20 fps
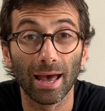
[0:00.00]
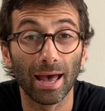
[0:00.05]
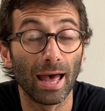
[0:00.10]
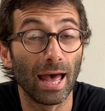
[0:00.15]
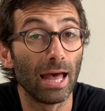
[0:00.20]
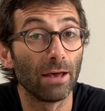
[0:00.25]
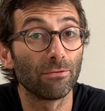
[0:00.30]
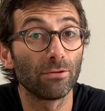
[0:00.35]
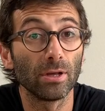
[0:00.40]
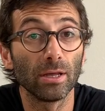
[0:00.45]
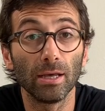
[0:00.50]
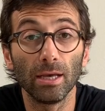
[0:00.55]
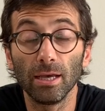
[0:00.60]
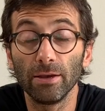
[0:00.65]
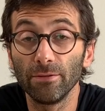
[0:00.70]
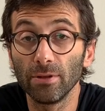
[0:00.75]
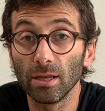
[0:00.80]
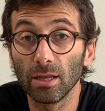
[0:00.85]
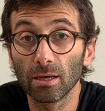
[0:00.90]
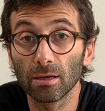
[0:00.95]
every
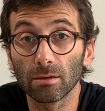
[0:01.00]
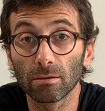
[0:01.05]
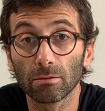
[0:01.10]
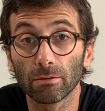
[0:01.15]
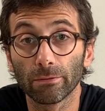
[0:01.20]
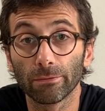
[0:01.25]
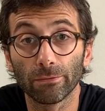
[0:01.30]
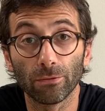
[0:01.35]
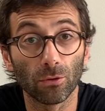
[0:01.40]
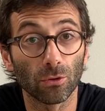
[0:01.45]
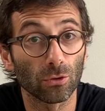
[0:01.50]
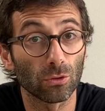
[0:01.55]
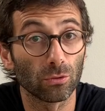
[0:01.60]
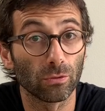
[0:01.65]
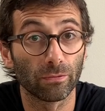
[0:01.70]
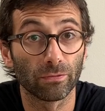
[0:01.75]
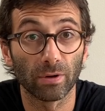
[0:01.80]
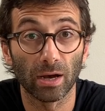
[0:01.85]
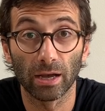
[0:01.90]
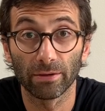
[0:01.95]
evening, four
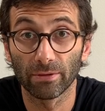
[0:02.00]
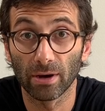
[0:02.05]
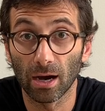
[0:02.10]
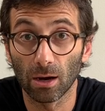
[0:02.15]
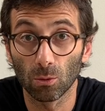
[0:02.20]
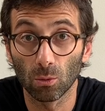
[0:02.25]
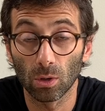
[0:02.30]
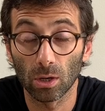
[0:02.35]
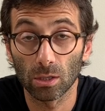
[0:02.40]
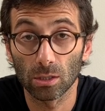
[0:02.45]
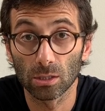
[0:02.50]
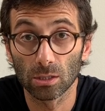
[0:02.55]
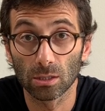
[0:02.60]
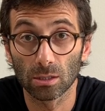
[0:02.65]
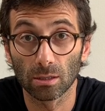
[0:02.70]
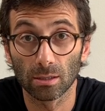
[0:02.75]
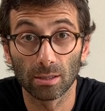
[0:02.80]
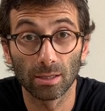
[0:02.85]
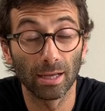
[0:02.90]
to five hours